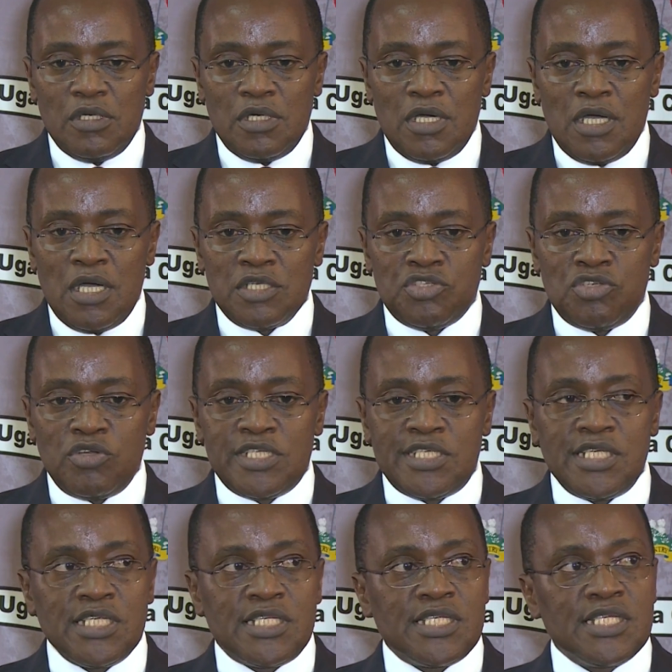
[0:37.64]
Uh, so
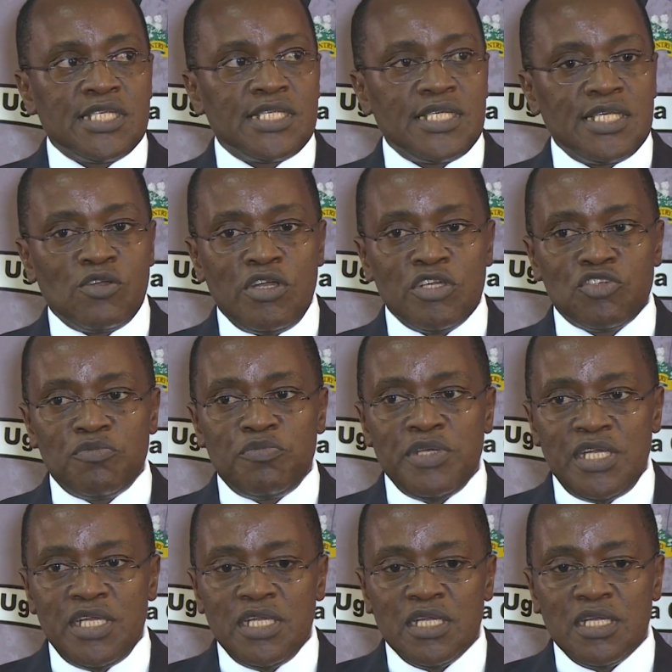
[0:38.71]
it's, it's, it's, going to
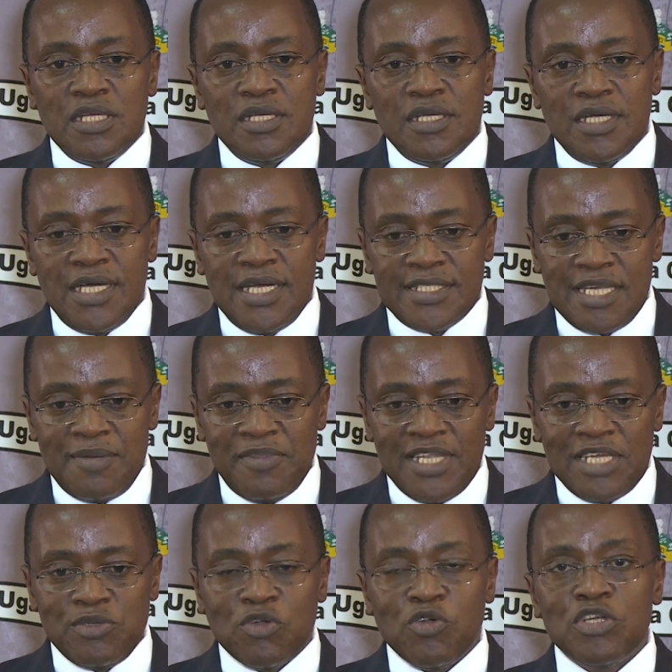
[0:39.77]
be uh, something
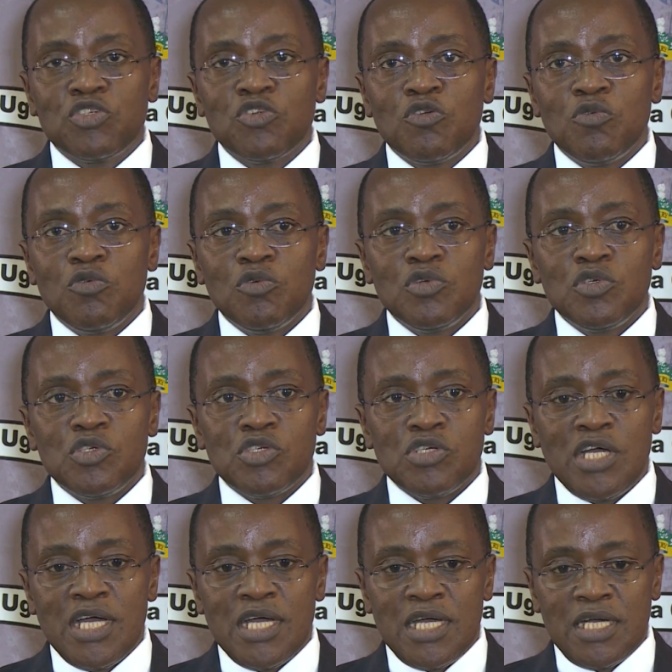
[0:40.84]
that we're going to,
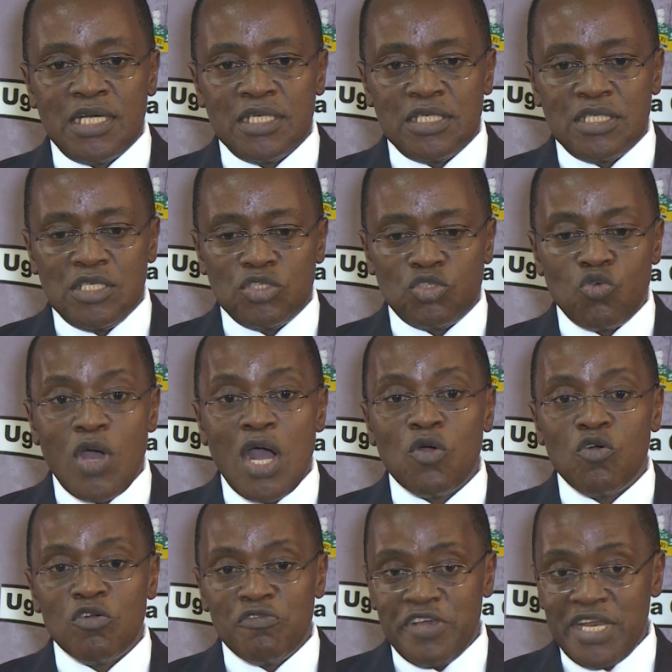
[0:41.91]
uh, to
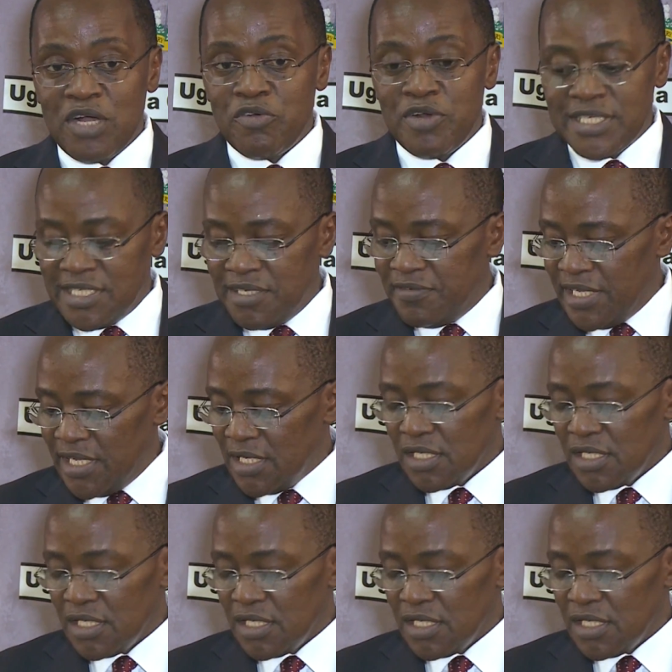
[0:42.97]
work on very aggressively.